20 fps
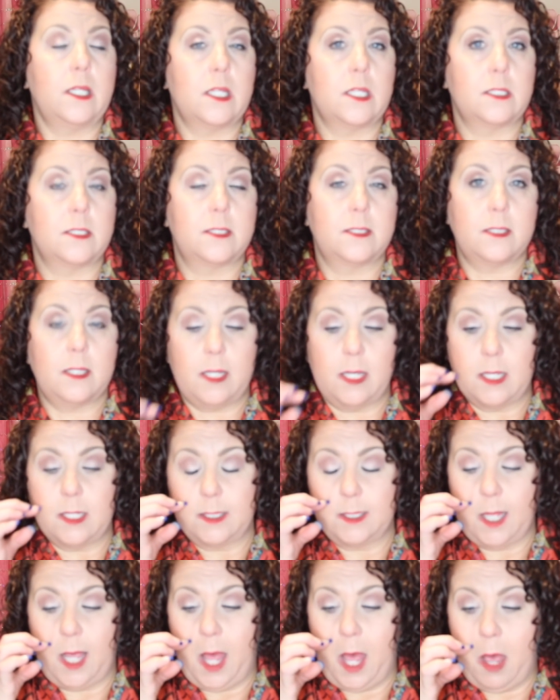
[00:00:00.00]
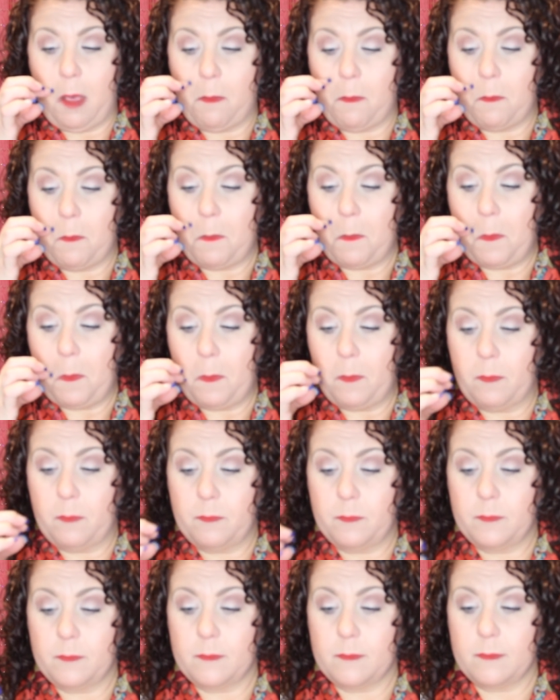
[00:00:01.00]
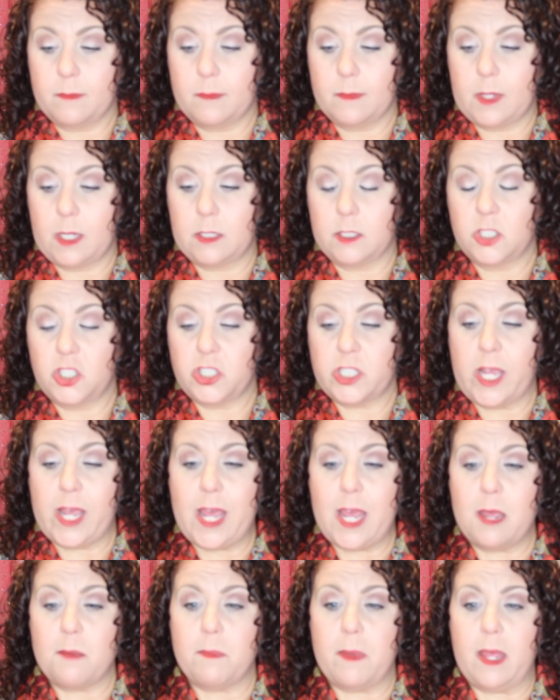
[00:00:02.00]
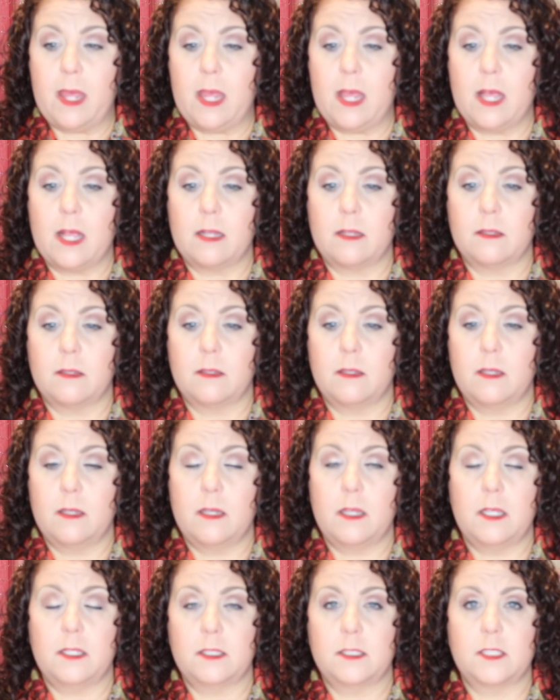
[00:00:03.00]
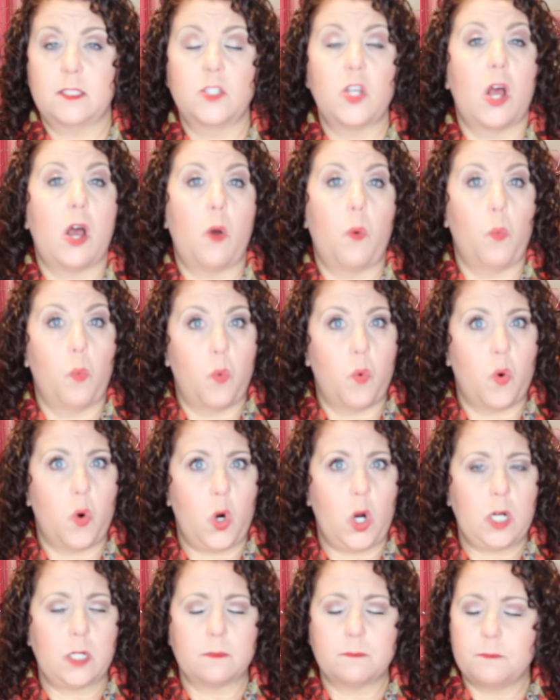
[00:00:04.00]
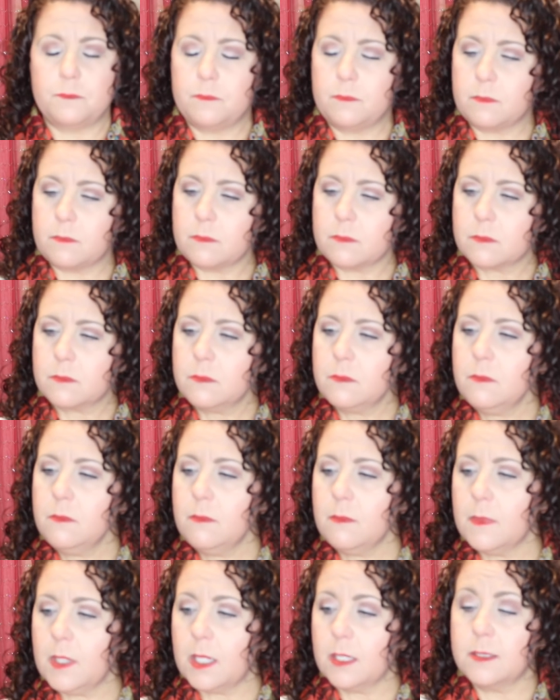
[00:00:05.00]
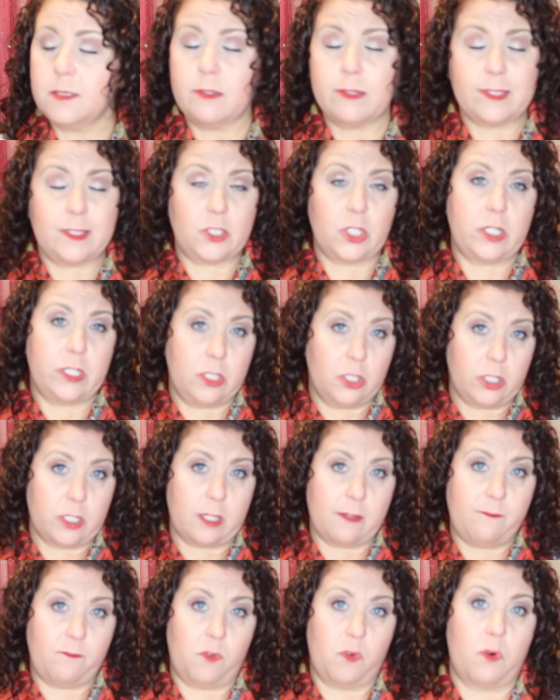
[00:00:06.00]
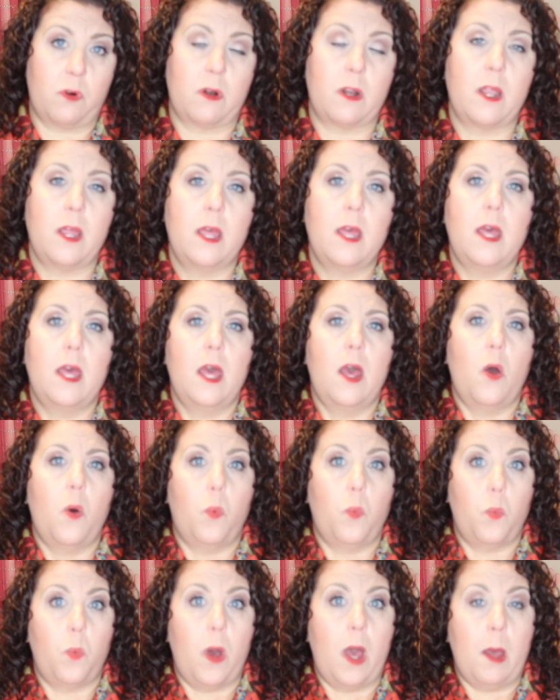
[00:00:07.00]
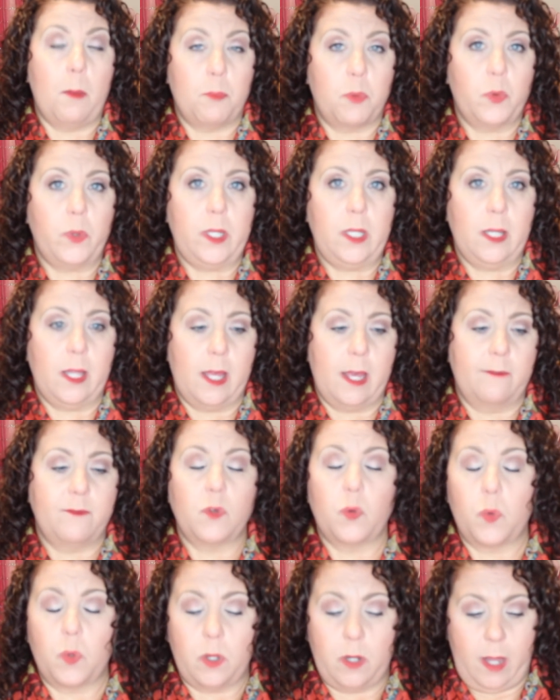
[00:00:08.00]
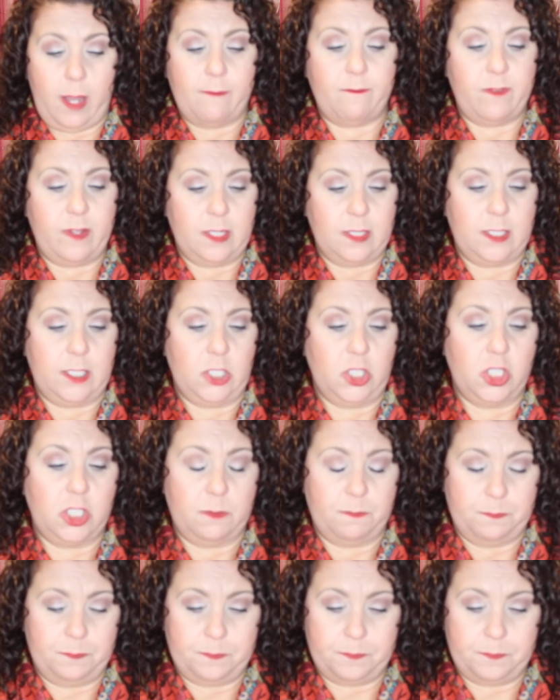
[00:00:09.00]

its its um, shape and it's not worn. So I started looking for a pre-loved or a vintage